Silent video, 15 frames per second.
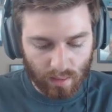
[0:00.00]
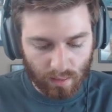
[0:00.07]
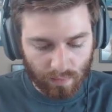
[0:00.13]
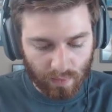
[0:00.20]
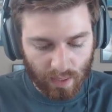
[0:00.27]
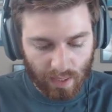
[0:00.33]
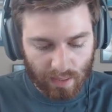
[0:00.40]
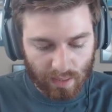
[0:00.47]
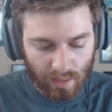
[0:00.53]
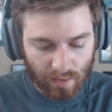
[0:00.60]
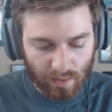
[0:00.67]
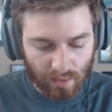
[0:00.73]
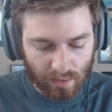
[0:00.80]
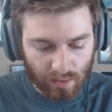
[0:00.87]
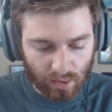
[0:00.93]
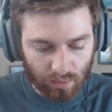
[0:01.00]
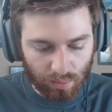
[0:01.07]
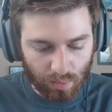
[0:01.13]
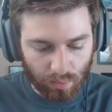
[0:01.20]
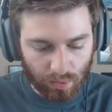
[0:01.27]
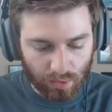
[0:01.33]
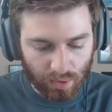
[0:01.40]
And if he has anything
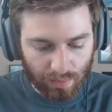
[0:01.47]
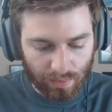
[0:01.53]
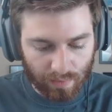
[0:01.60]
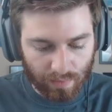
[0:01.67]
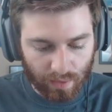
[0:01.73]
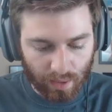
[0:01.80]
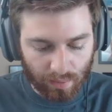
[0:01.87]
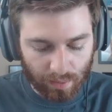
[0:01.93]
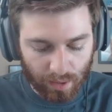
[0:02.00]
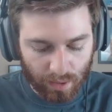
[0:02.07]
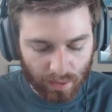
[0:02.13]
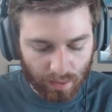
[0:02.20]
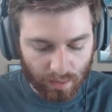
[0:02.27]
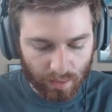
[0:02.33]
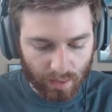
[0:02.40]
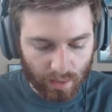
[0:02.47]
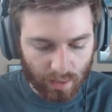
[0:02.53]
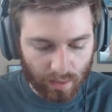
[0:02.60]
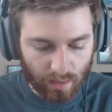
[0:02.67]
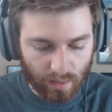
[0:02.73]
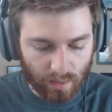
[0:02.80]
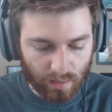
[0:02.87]
stupid, we'll drop the Fireball.
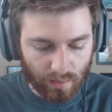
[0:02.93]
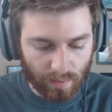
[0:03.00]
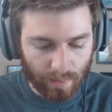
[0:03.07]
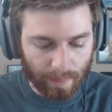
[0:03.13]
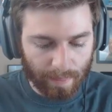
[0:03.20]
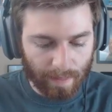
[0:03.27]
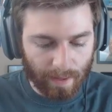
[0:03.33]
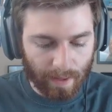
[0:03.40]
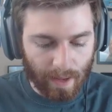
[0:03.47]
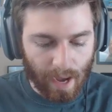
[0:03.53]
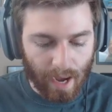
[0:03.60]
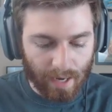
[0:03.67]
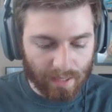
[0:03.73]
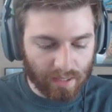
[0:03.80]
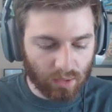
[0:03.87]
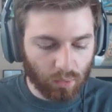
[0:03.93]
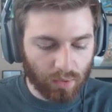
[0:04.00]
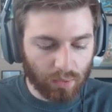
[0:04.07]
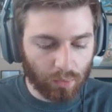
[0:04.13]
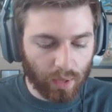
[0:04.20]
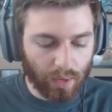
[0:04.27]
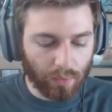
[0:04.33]
Okay. Honestly,
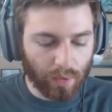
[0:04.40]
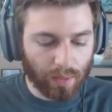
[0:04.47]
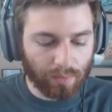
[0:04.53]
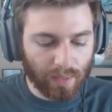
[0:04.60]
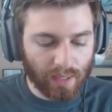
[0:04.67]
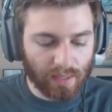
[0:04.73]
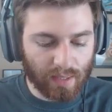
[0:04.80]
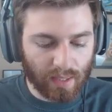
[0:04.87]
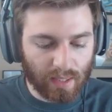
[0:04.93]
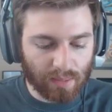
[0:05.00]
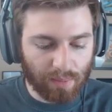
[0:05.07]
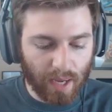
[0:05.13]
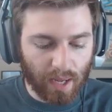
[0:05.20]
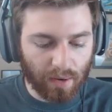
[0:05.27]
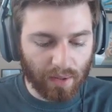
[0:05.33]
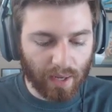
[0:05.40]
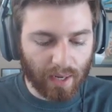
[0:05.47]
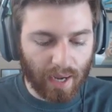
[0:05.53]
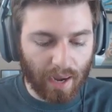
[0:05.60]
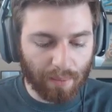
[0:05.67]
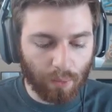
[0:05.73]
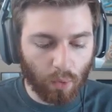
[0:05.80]
with what with me seeing his battle deck,
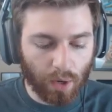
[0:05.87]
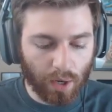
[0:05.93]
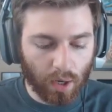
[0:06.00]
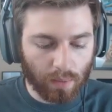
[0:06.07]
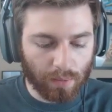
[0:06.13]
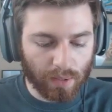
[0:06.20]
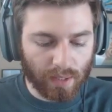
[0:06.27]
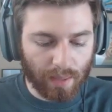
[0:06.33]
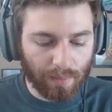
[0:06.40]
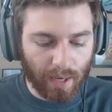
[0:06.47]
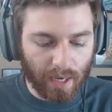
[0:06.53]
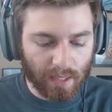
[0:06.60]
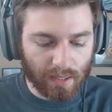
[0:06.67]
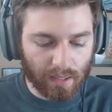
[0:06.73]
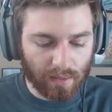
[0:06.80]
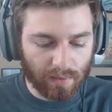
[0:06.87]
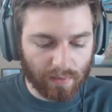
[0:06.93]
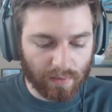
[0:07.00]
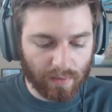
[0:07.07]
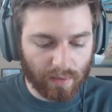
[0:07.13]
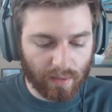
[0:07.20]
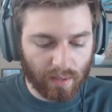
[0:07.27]
I'm one hundred percent positive.
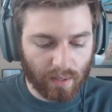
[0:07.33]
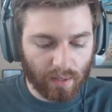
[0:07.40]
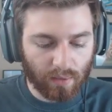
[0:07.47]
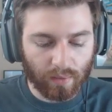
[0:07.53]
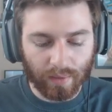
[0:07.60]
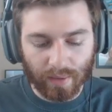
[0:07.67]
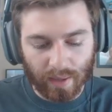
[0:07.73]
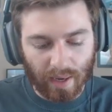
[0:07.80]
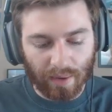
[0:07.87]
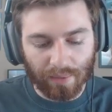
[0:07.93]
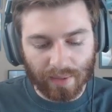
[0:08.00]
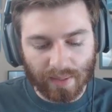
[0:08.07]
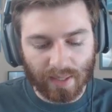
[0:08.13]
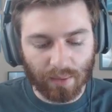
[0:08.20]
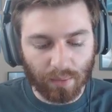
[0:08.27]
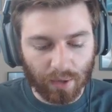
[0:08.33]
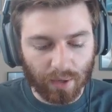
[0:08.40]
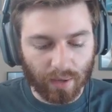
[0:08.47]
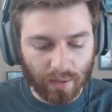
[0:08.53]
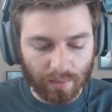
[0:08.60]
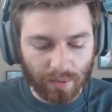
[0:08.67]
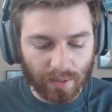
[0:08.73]
Well, no, I wouldn't say one
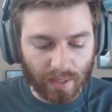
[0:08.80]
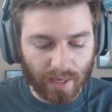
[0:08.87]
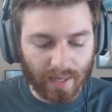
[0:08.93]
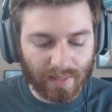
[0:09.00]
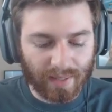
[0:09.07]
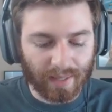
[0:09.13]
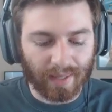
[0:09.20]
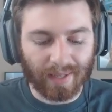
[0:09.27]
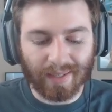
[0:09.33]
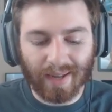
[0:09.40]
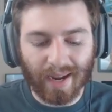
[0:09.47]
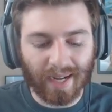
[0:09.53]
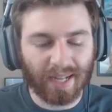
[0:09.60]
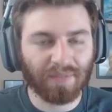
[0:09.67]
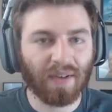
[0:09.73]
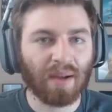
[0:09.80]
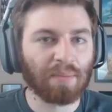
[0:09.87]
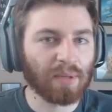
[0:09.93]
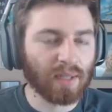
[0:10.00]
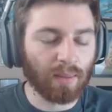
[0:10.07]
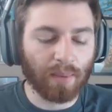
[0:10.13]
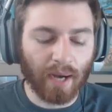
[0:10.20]
hundred percent. I'd say like ninety-five
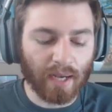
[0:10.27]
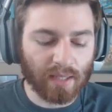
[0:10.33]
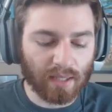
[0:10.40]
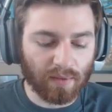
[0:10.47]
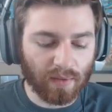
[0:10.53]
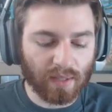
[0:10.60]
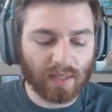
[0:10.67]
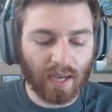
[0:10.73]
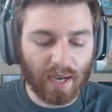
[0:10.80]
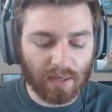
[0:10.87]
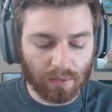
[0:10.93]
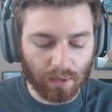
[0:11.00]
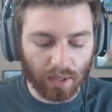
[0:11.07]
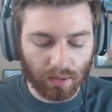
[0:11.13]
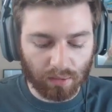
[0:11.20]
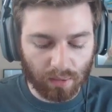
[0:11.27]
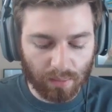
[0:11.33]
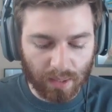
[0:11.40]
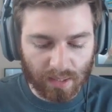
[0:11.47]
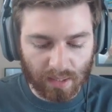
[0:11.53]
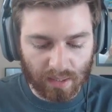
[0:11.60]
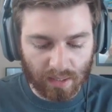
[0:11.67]
percent positive this guy is running Three
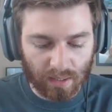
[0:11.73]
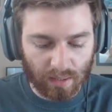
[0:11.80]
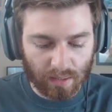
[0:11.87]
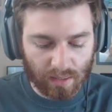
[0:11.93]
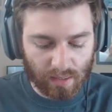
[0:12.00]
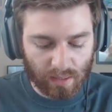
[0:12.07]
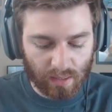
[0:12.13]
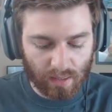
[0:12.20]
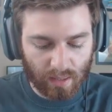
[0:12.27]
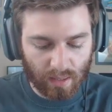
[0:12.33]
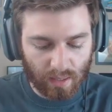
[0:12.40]
Musketeers.